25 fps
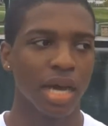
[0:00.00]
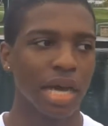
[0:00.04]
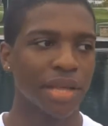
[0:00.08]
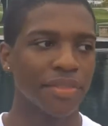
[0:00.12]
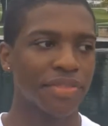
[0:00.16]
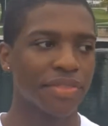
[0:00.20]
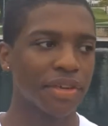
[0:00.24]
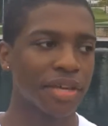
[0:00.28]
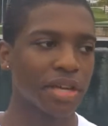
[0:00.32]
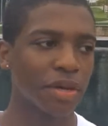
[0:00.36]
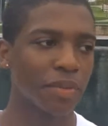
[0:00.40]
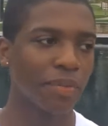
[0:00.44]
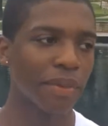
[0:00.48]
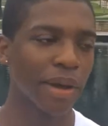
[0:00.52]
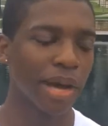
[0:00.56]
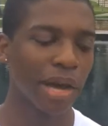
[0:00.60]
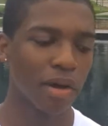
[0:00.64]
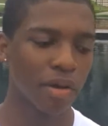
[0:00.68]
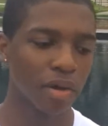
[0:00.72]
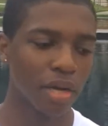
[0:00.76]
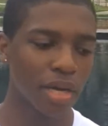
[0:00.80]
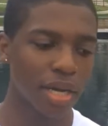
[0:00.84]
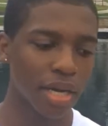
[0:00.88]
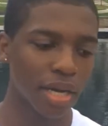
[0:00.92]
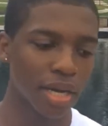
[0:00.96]
I think
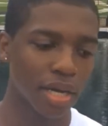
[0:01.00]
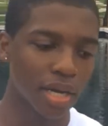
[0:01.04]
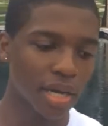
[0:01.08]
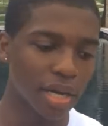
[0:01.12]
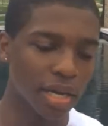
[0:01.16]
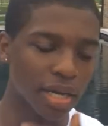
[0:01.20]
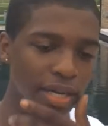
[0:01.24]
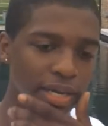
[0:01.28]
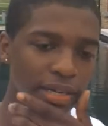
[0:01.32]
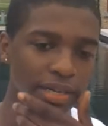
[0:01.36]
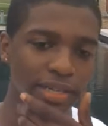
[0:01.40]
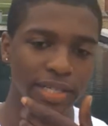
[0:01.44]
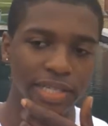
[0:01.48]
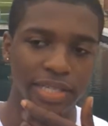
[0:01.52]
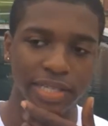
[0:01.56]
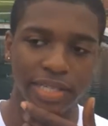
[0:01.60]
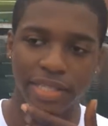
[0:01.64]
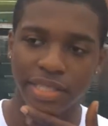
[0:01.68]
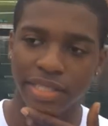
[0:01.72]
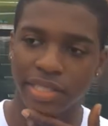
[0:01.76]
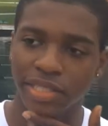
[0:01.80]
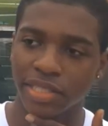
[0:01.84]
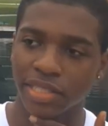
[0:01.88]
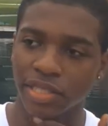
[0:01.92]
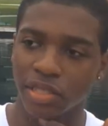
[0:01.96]
about
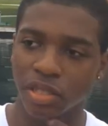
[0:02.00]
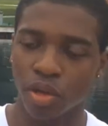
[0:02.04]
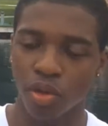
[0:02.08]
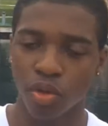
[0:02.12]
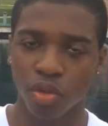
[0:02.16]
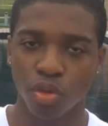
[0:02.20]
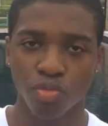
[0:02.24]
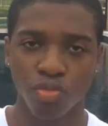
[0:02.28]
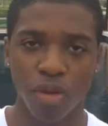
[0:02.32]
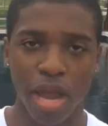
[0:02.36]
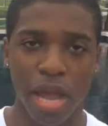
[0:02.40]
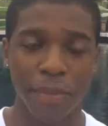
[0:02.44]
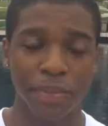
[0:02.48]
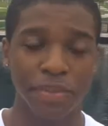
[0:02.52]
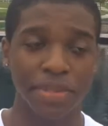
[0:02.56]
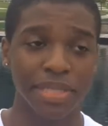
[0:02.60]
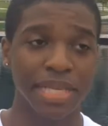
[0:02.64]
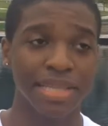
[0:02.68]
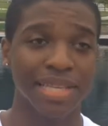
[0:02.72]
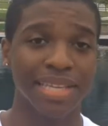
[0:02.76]
the rappers.